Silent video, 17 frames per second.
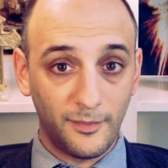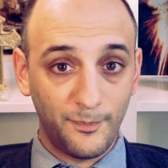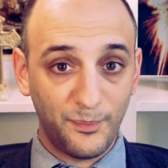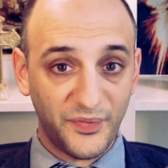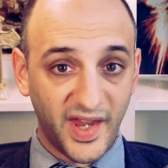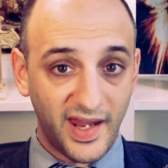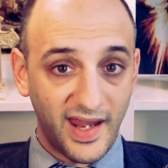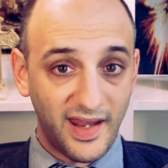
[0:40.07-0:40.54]

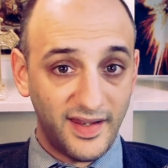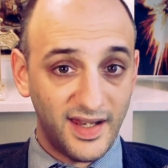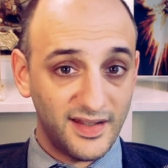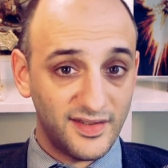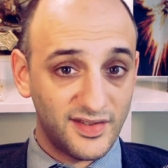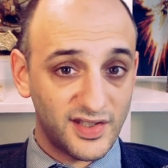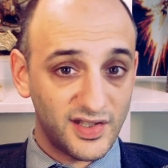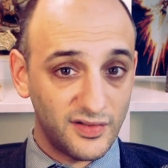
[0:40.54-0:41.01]
They
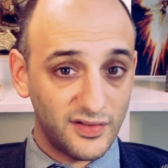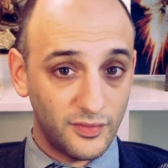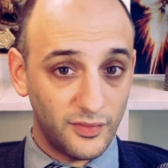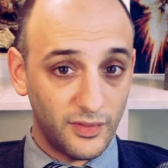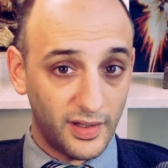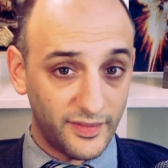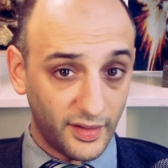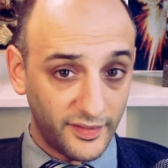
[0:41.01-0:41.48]
need
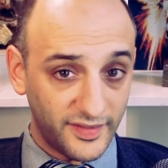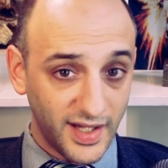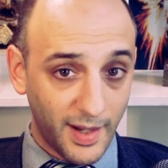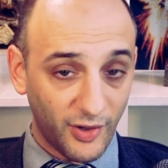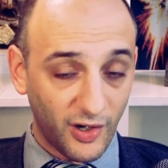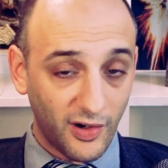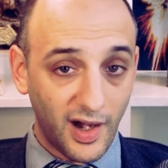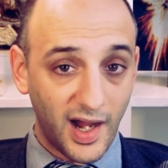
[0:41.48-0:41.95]
to, the
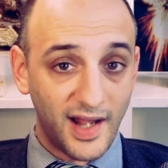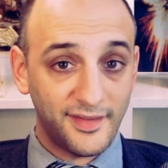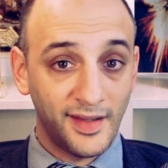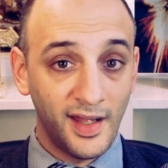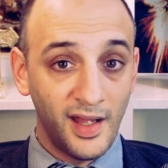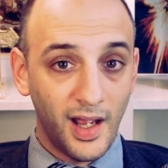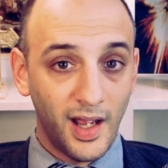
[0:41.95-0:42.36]
Democrats,